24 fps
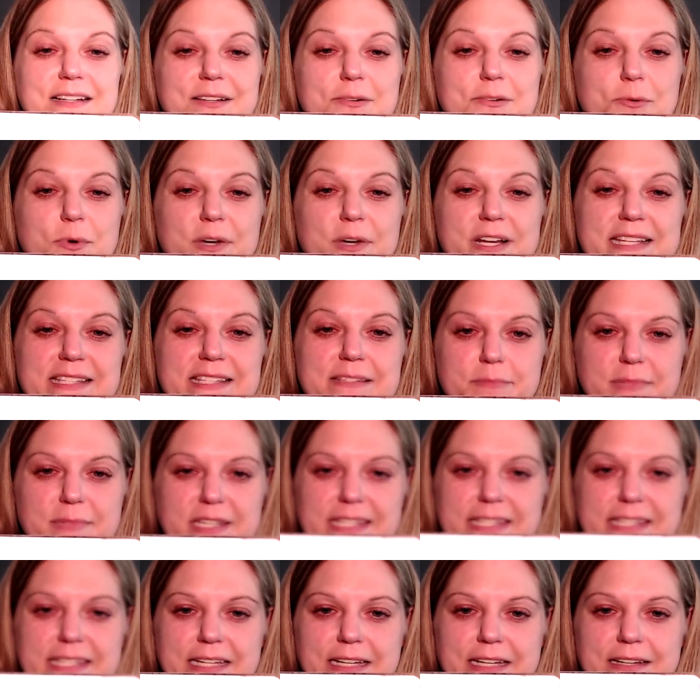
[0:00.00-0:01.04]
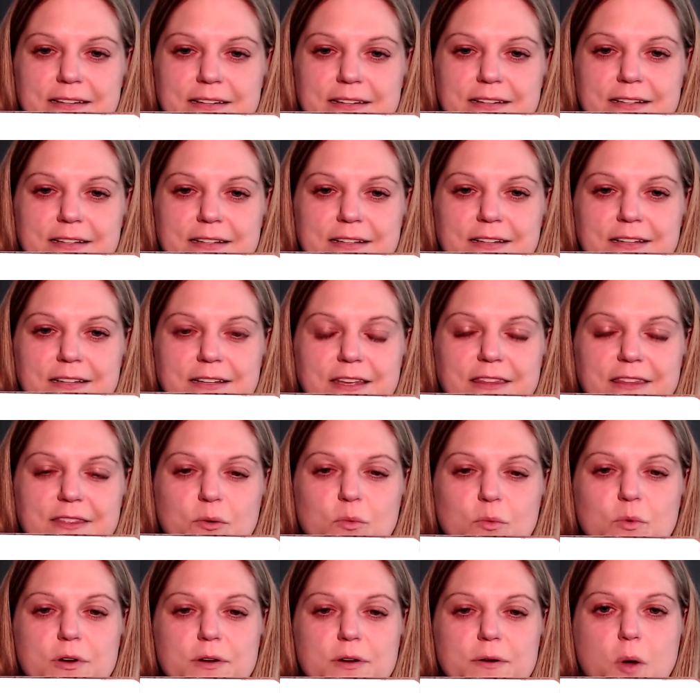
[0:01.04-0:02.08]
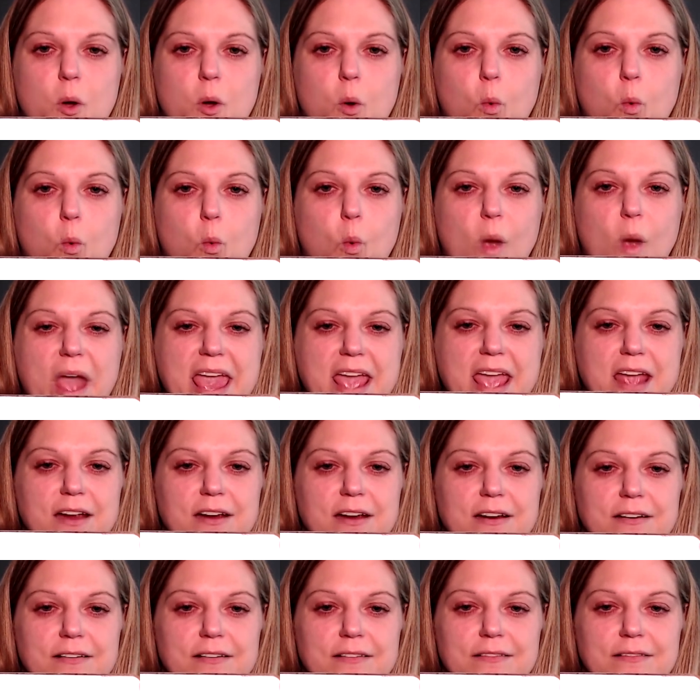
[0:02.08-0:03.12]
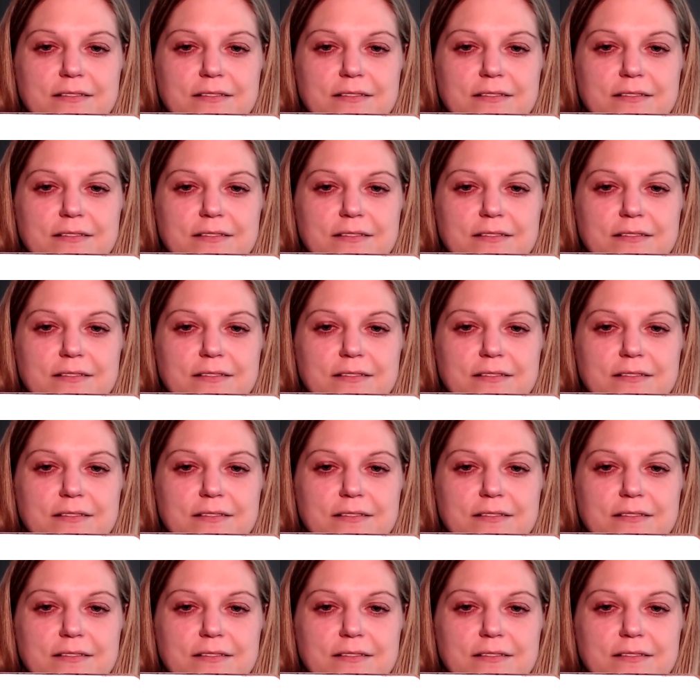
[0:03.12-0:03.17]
What is missing in the word where?